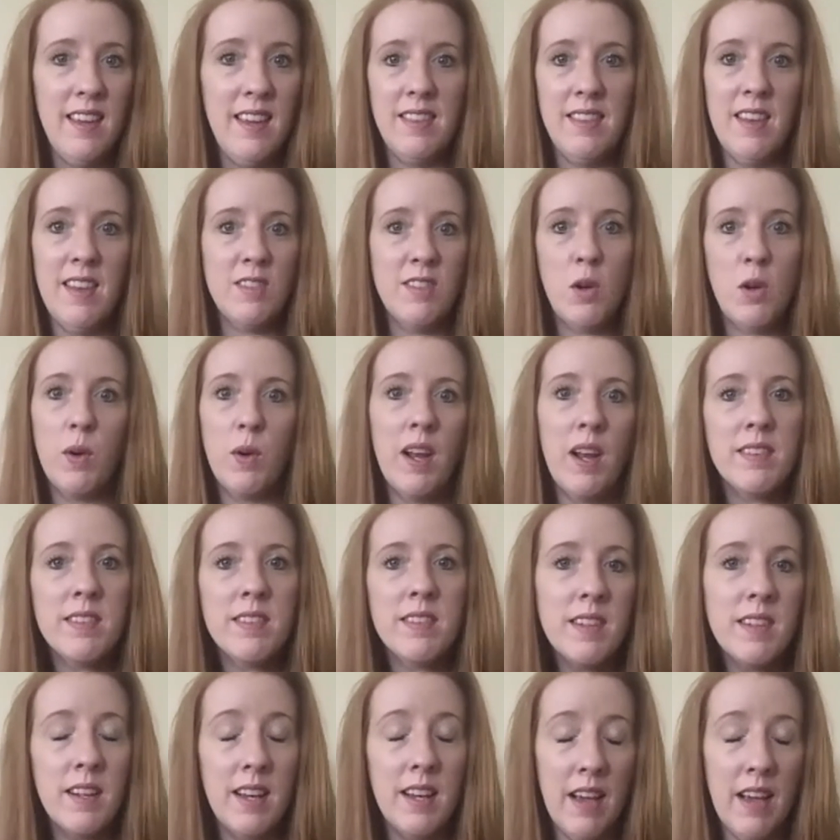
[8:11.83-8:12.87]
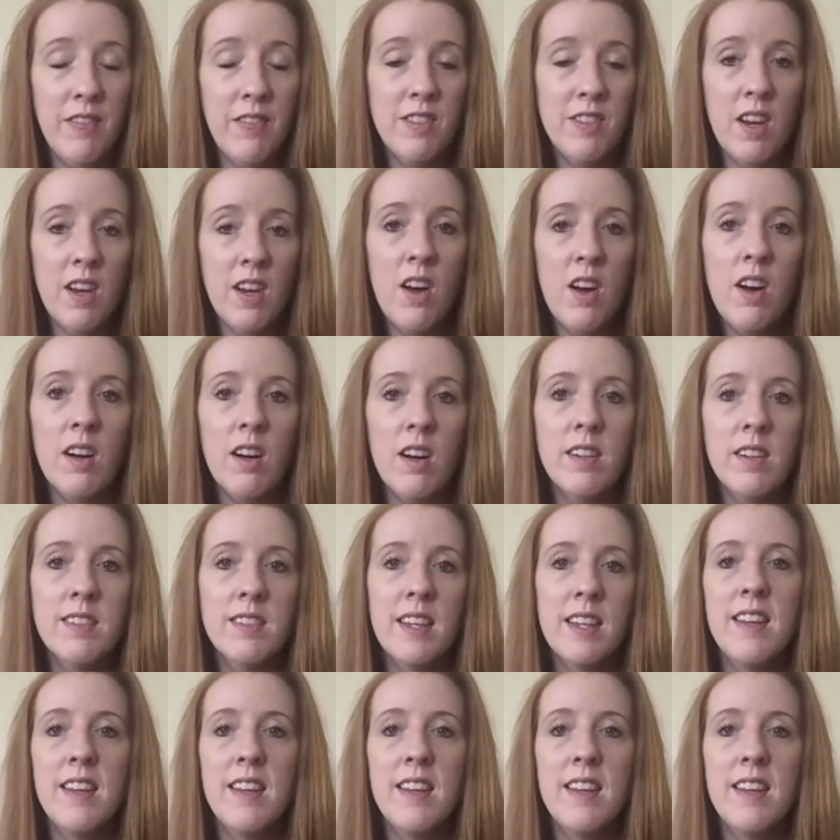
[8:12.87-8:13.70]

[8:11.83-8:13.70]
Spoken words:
there's no one else left to ask.